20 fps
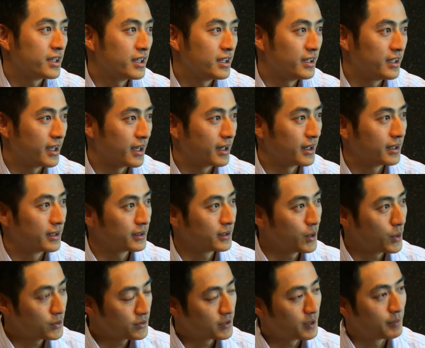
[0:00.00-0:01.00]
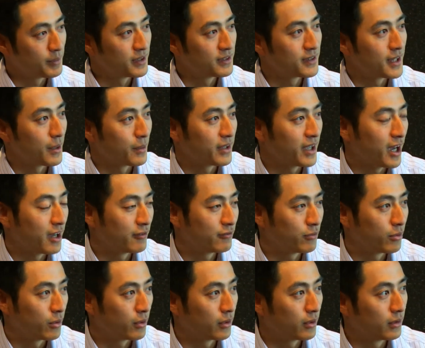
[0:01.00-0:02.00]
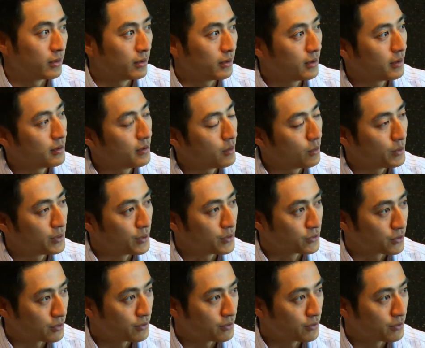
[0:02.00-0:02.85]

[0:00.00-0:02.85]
the code snippets that we had for the Windows